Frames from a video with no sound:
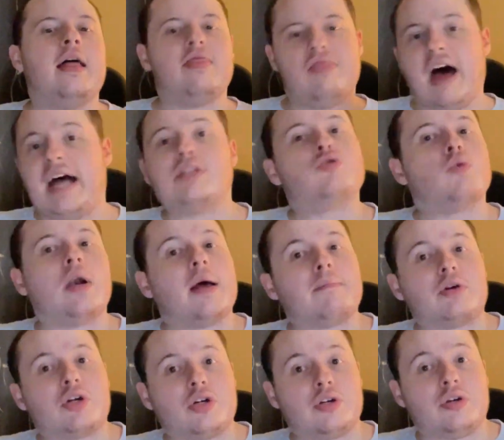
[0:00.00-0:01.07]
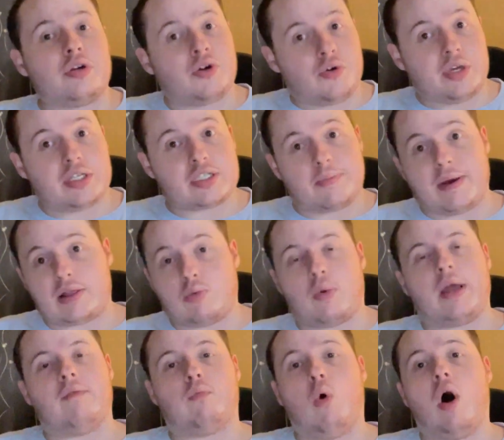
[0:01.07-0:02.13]
That's when I'm curious about The
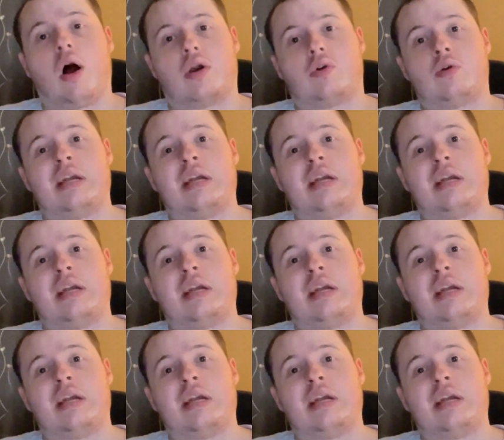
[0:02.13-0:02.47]
Way of Water.